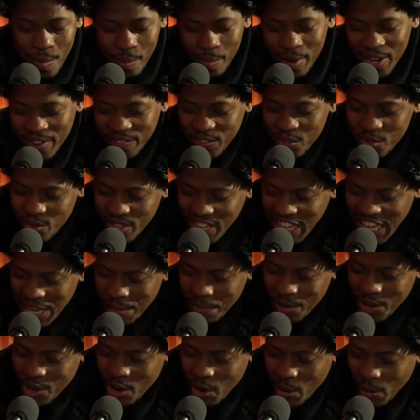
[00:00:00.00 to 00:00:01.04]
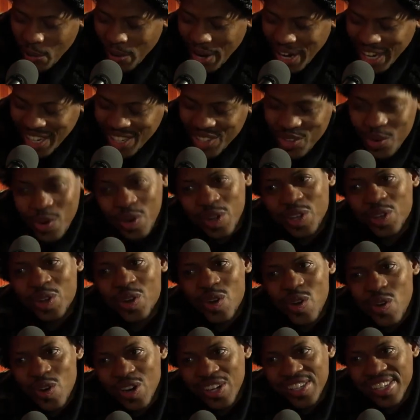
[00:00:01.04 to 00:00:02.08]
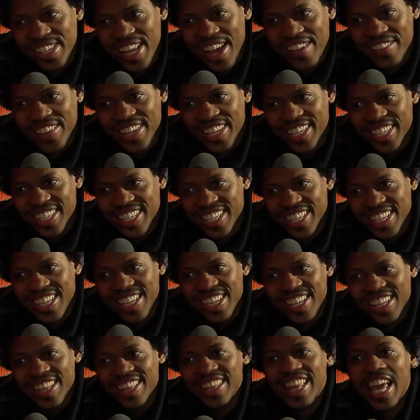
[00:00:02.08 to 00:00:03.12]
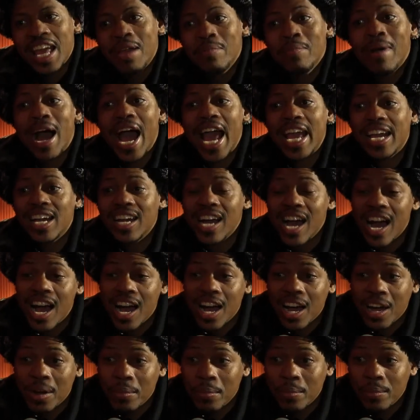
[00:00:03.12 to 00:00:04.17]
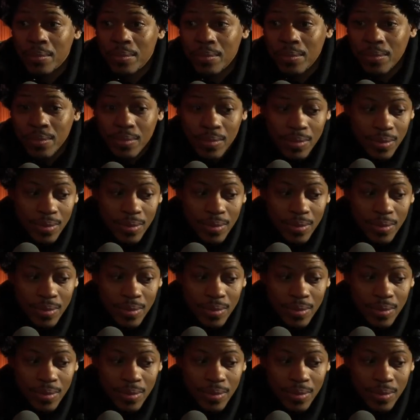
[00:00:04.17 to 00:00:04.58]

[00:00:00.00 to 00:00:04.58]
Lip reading: but if you keep going during the course of it, they might come